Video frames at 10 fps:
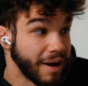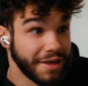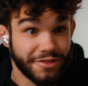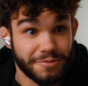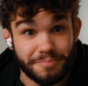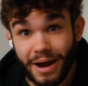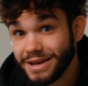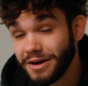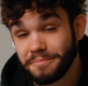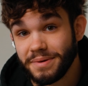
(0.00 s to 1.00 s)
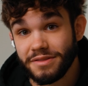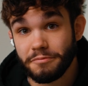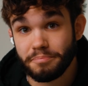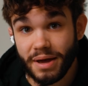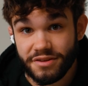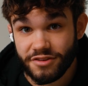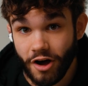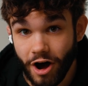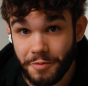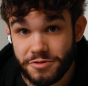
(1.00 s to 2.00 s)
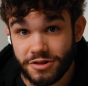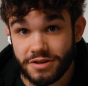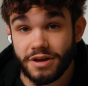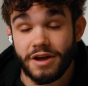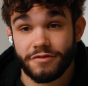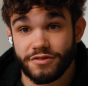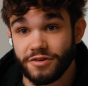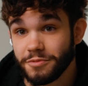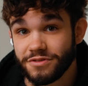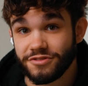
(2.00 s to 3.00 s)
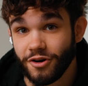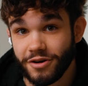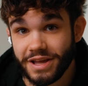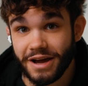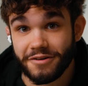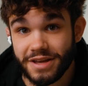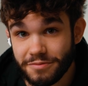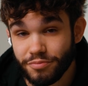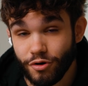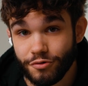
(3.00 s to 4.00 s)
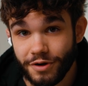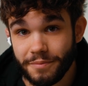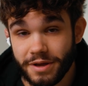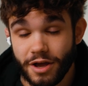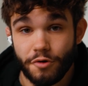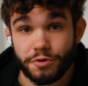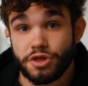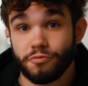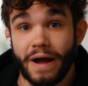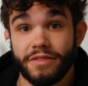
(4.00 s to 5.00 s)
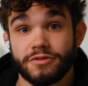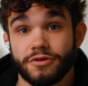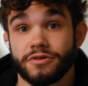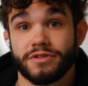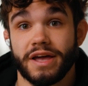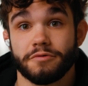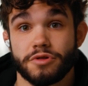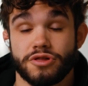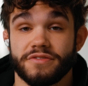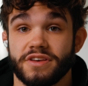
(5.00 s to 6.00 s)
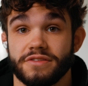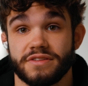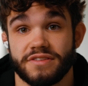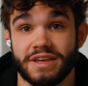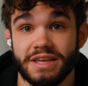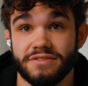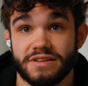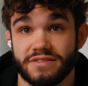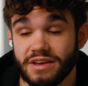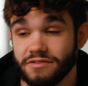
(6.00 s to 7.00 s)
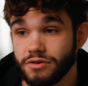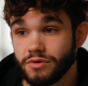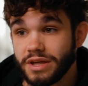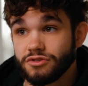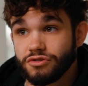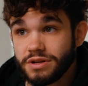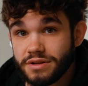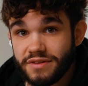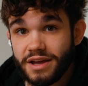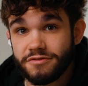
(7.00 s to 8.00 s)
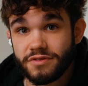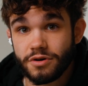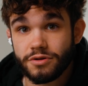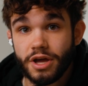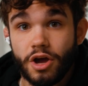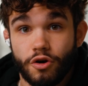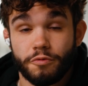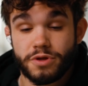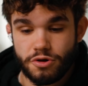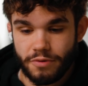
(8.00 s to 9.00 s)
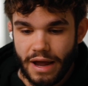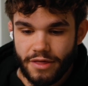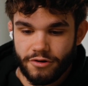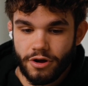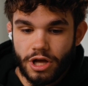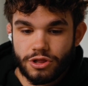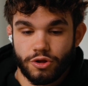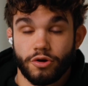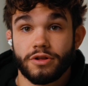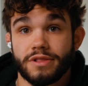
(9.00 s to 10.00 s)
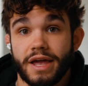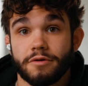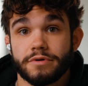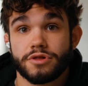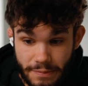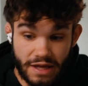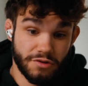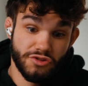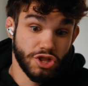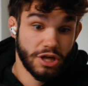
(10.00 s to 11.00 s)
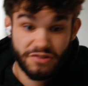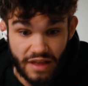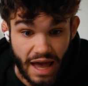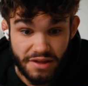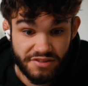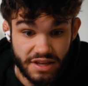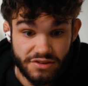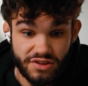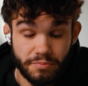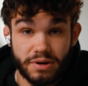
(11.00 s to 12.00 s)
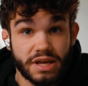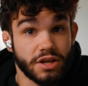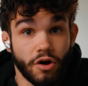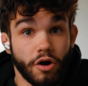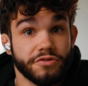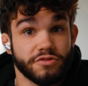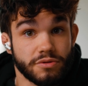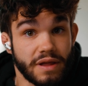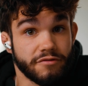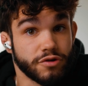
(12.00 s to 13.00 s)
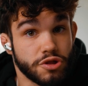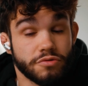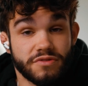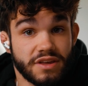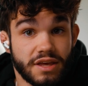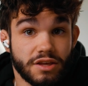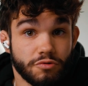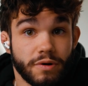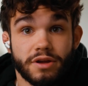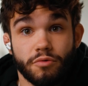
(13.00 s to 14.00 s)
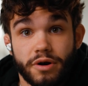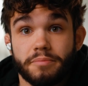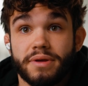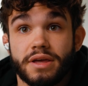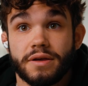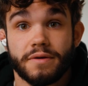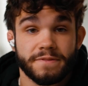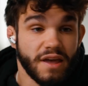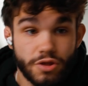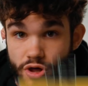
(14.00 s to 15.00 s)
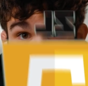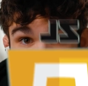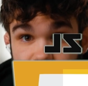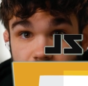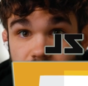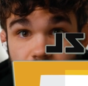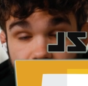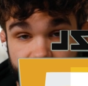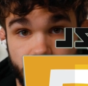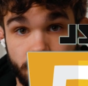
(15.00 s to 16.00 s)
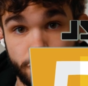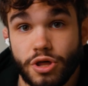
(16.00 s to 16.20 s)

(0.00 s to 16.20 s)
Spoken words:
Python might not be the best option for someone starting out in programming. Would you rather learn a language just because it's easy to give you an entry into tech field? Or would you rather learn a language that is just as easy, but it can also leverage you to get you where you want to be? Take JavaScript, for example.